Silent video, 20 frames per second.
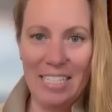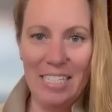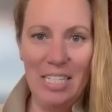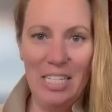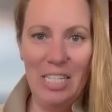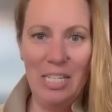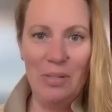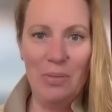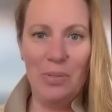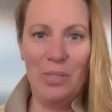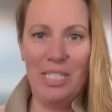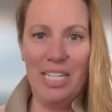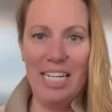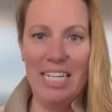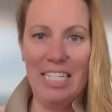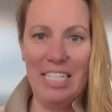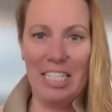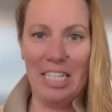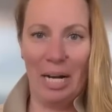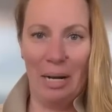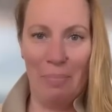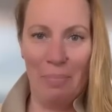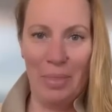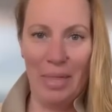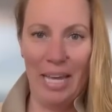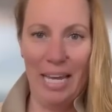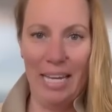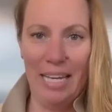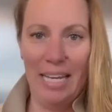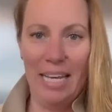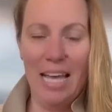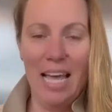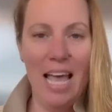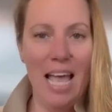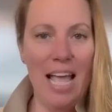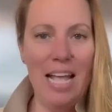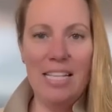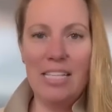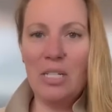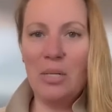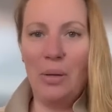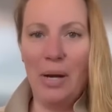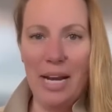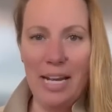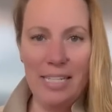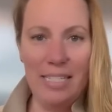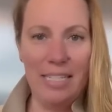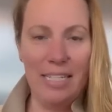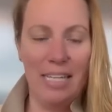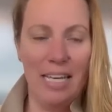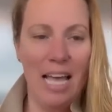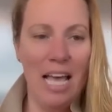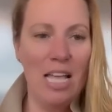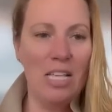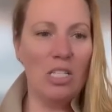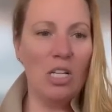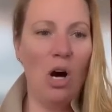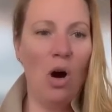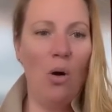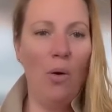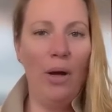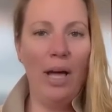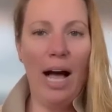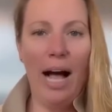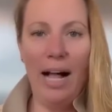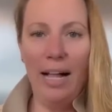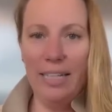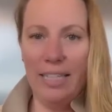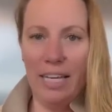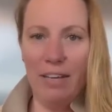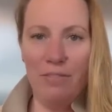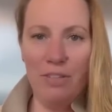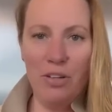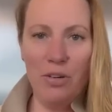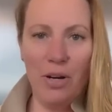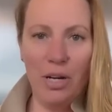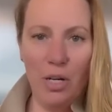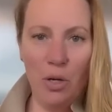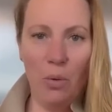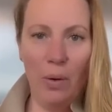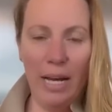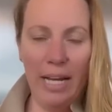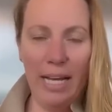you did something. It's crazy. So I'll give you a quick